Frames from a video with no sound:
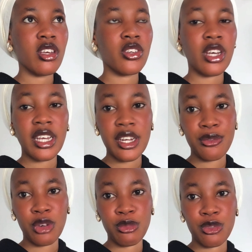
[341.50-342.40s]
you can get it
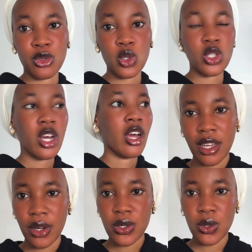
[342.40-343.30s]
from food
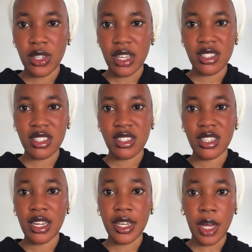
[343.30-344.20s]
and also there's this
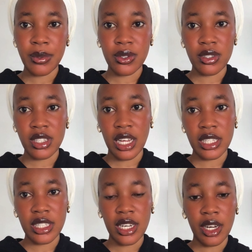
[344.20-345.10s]
daily capsules that
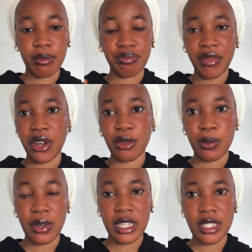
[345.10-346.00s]
um, a lot of
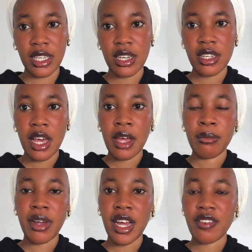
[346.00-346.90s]
people are taking
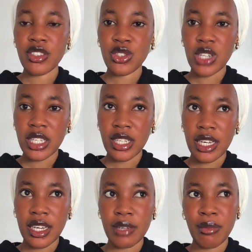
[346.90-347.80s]
but i haven't tried that
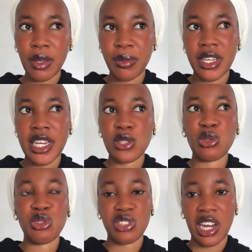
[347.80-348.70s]
yet maybe yet to
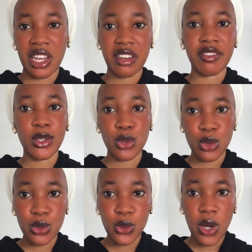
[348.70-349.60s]
try and if i
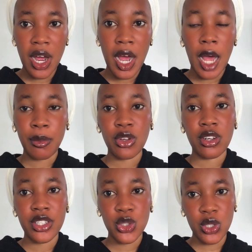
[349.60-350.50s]
do i'm gonna
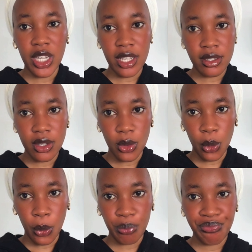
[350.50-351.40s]
let you guys
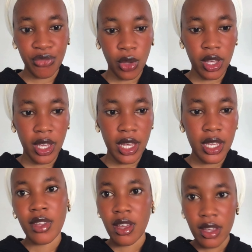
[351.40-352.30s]
know okay
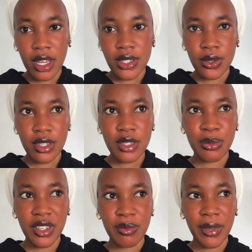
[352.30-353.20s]
yeah so this
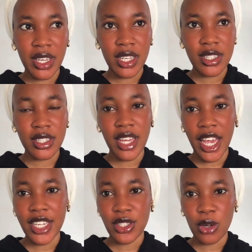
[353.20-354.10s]
brings me to the
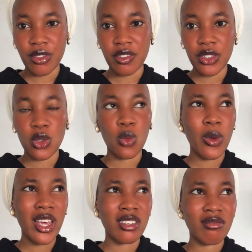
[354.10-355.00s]
end of the video
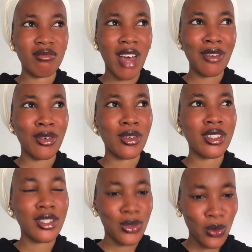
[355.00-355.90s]
wait i forgot
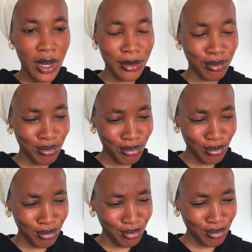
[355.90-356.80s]
this one mm.